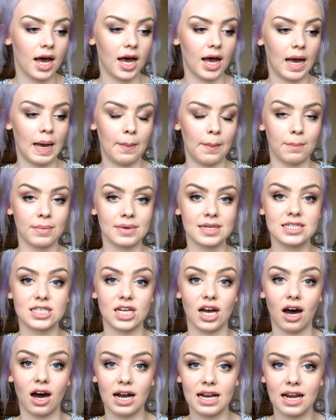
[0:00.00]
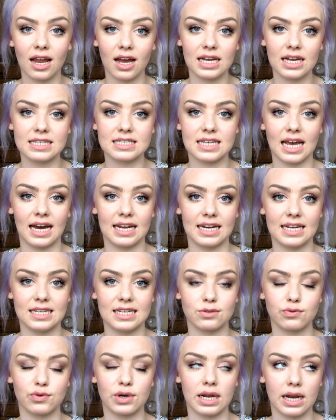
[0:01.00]
to highlight, and it
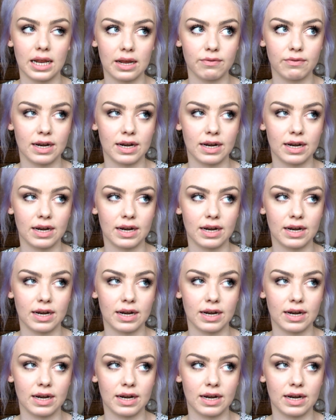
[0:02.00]
is really,